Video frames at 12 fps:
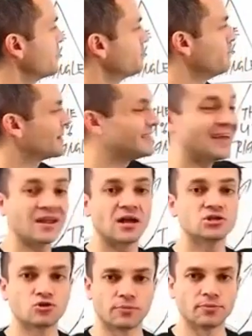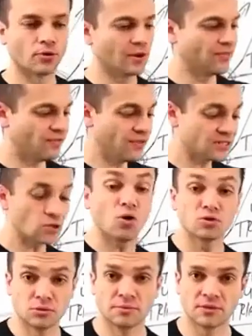a magnetic entrepreneur, and this
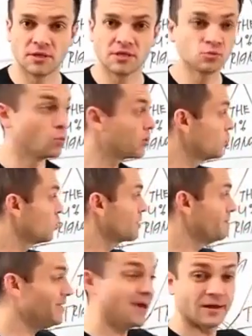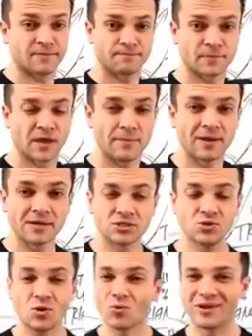ultimately is where you want to be at, okay?
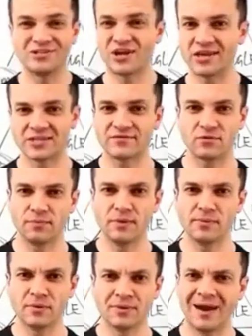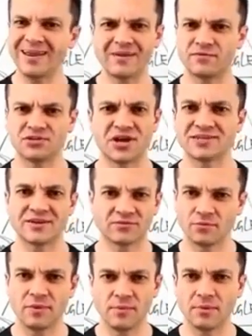Because you don't want to chase after people. I never chase
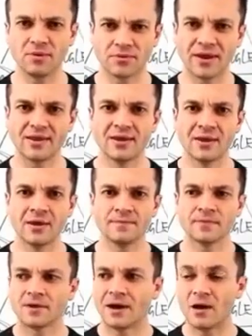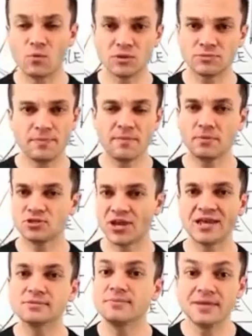after people, right? I want people
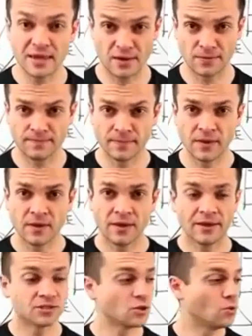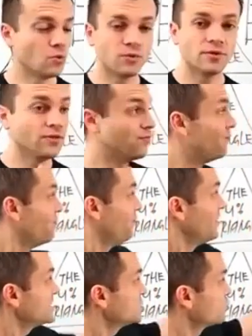chase me down. And so
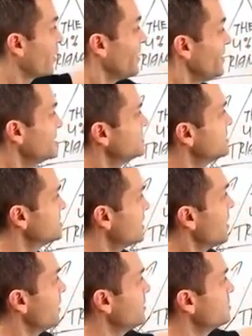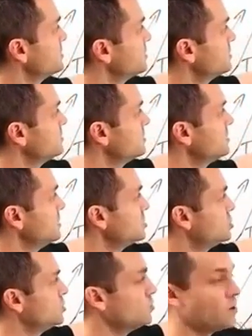this training is designed to
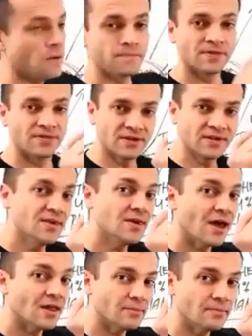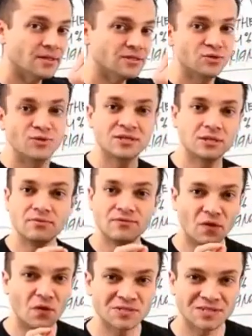teach you the key elements you need to be
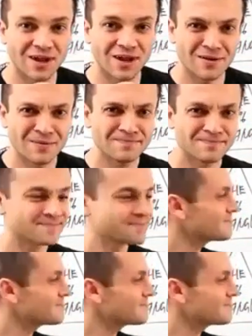focusing on,